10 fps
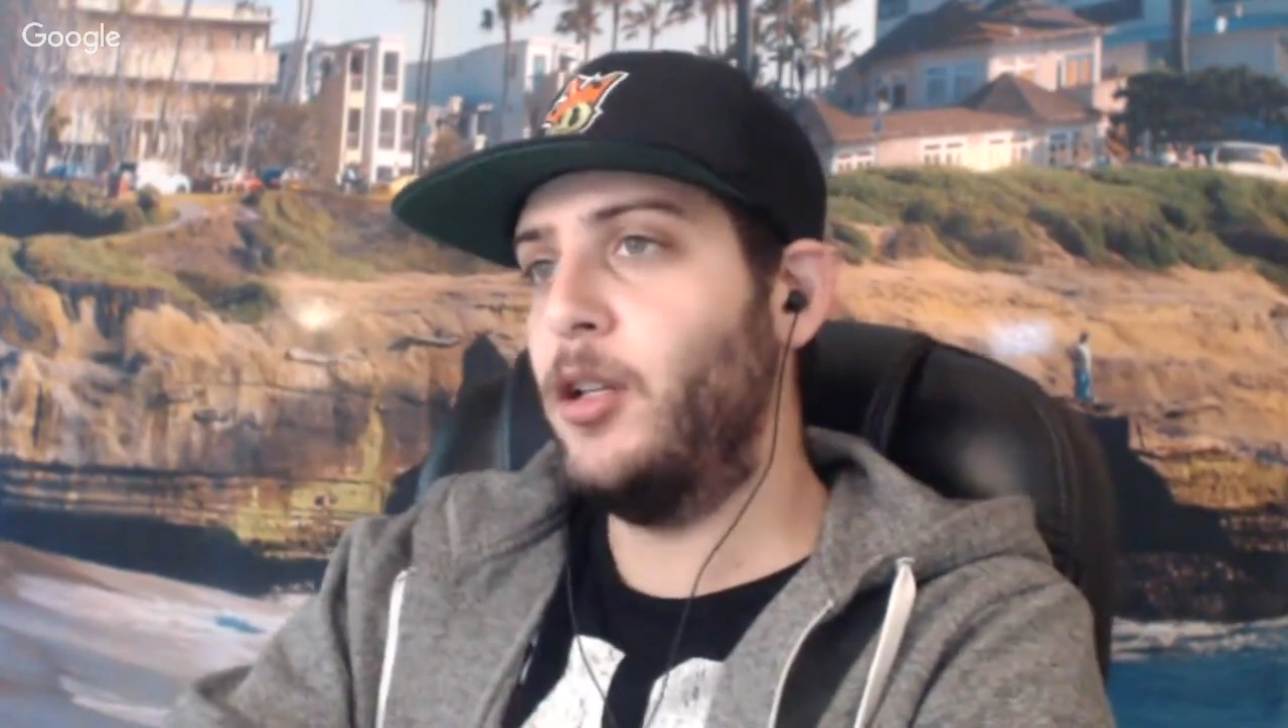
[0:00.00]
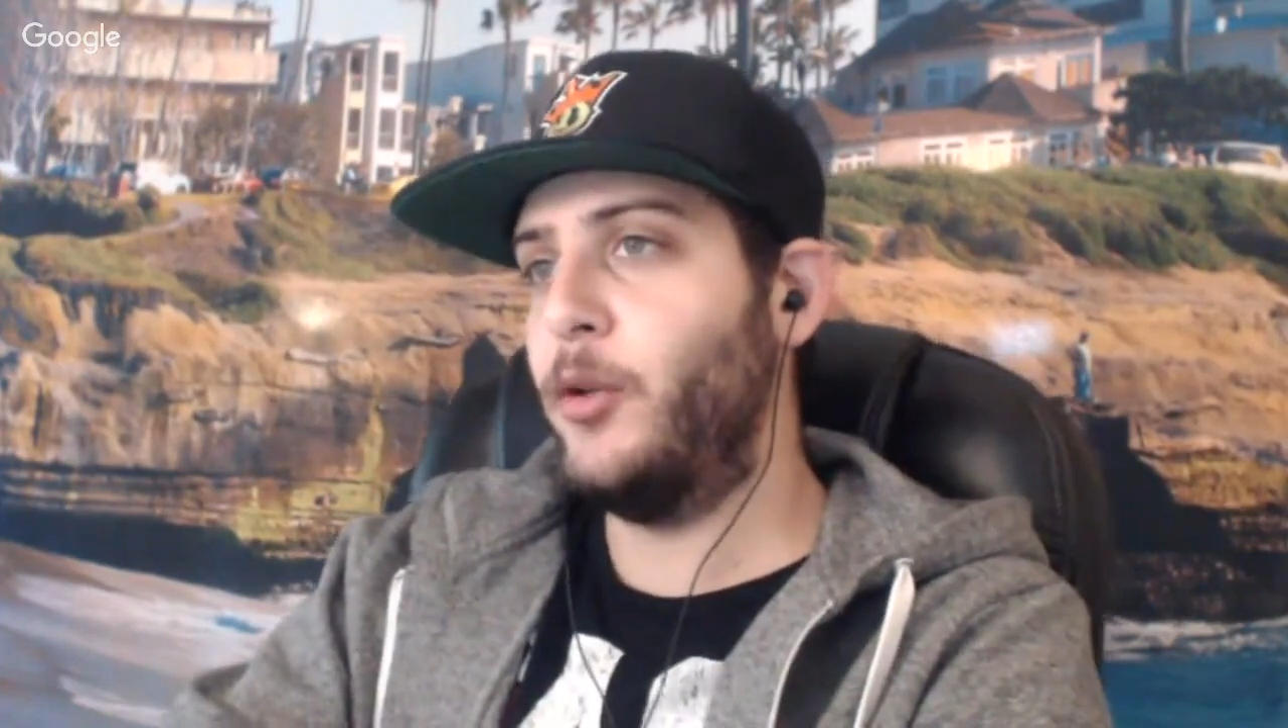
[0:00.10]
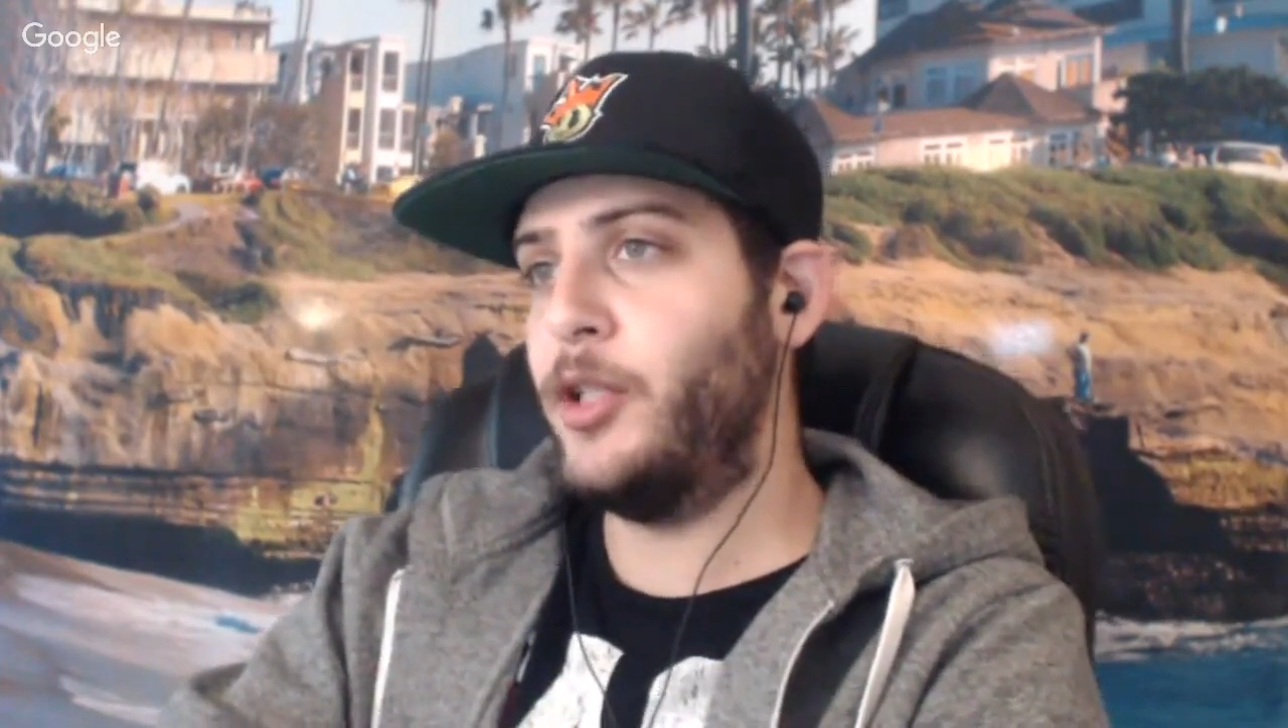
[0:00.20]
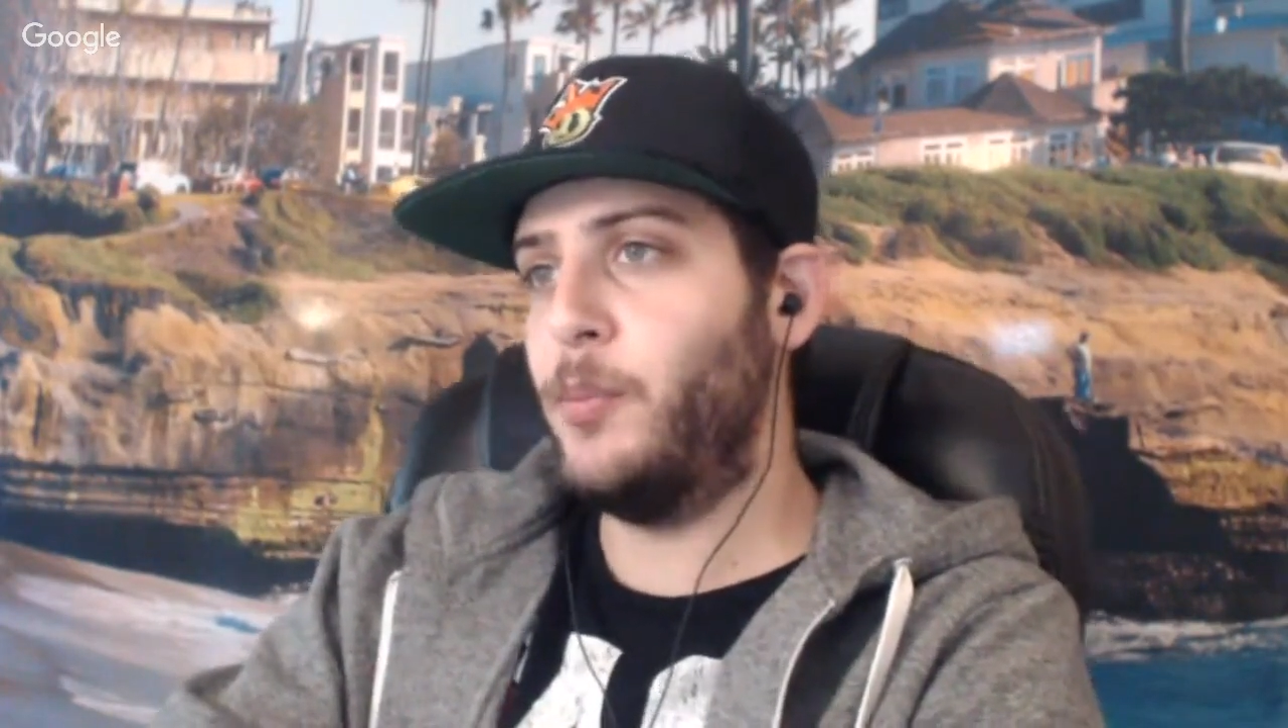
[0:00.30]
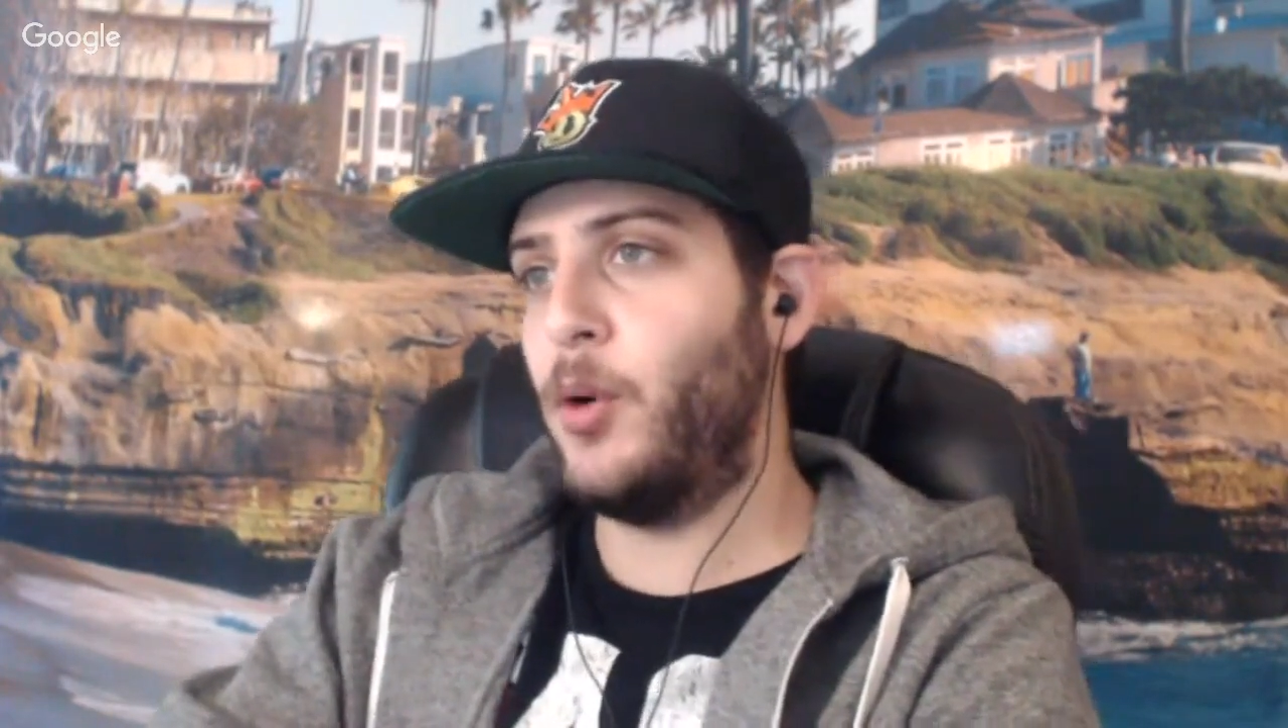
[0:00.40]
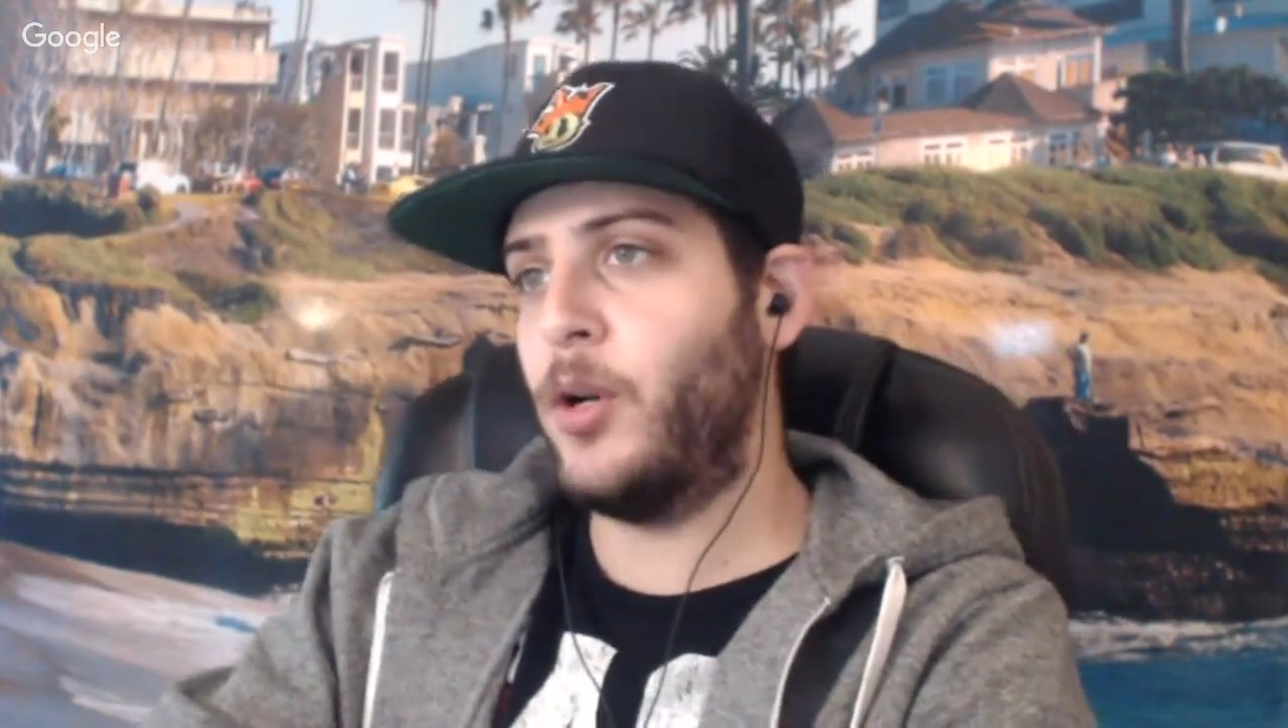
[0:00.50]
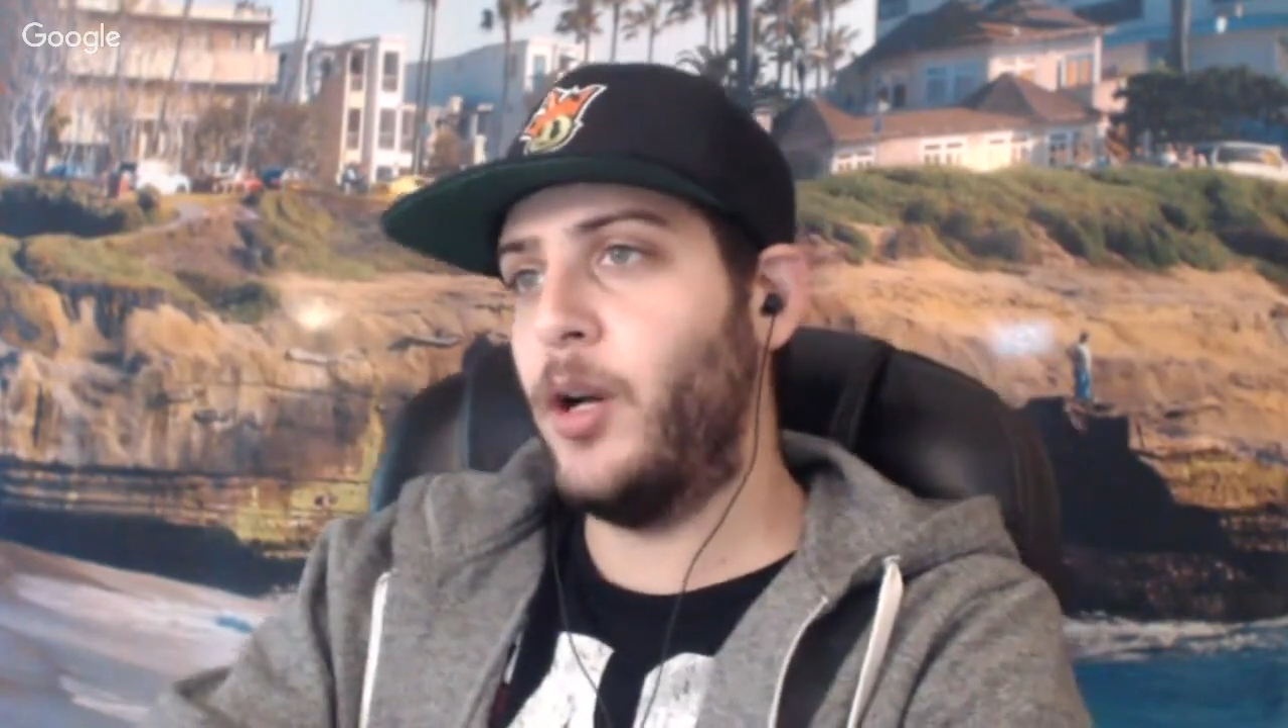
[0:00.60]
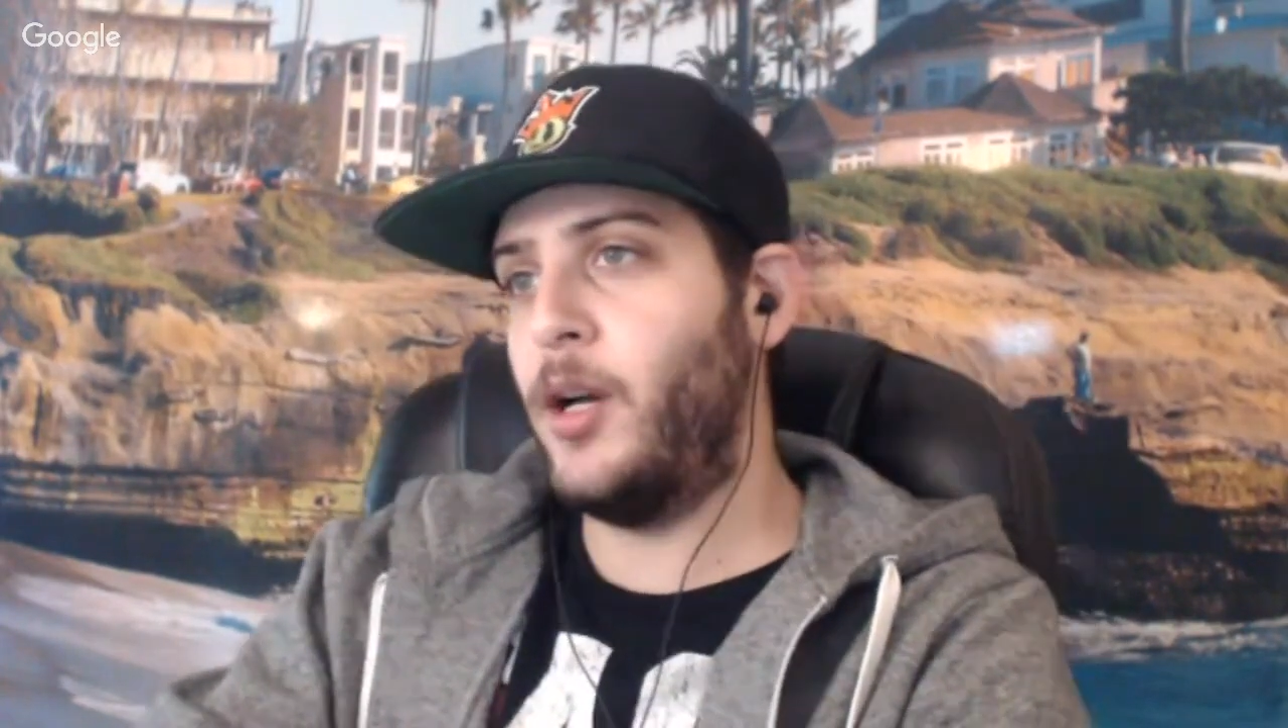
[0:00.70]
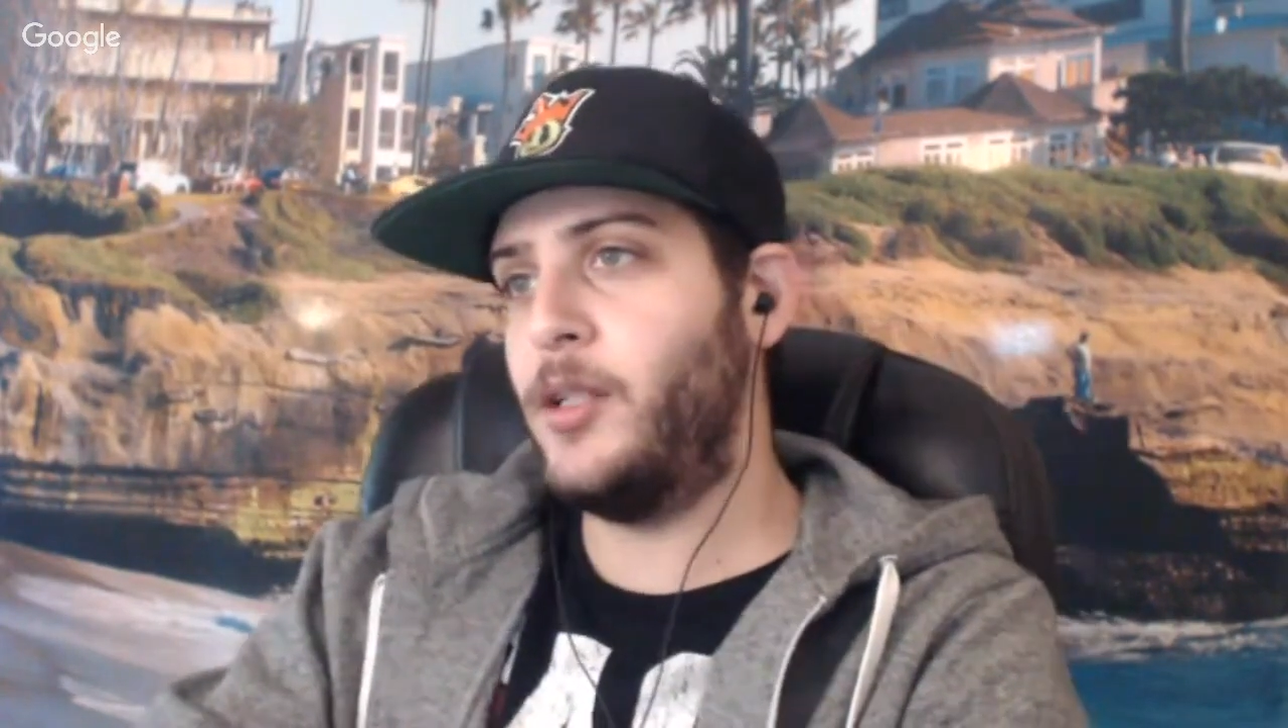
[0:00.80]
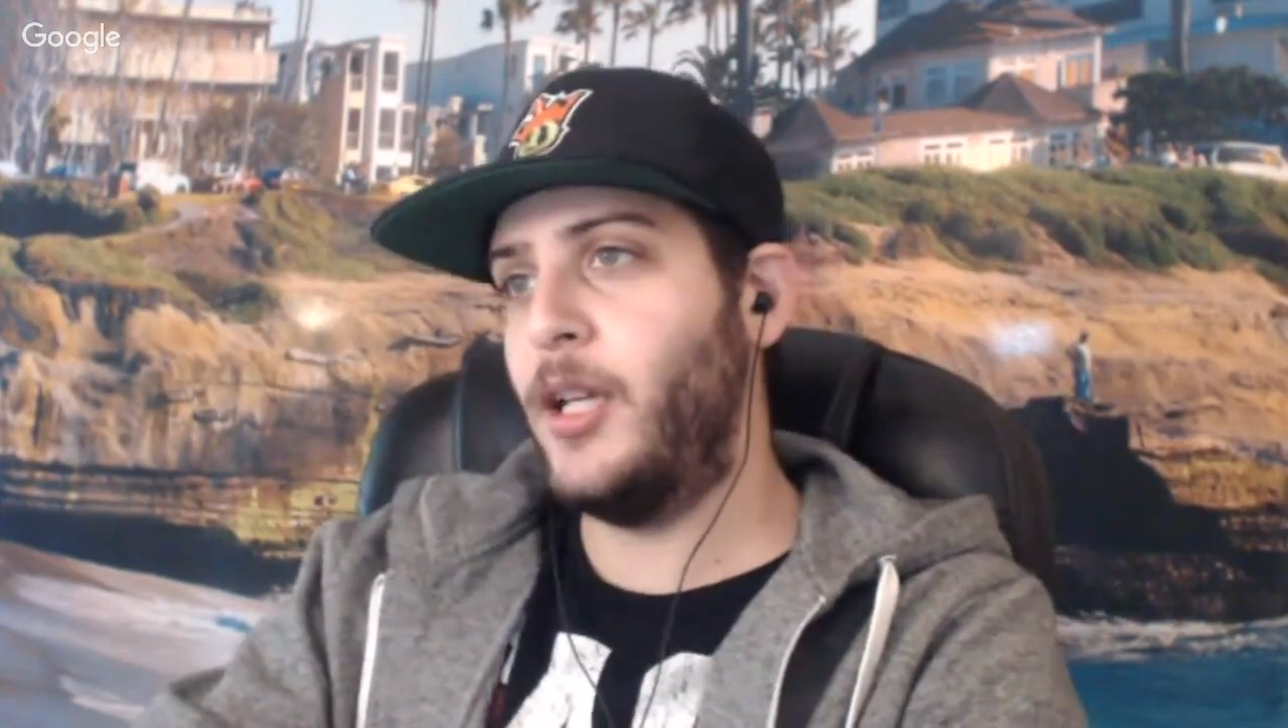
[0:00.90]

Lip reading: Louis Smolka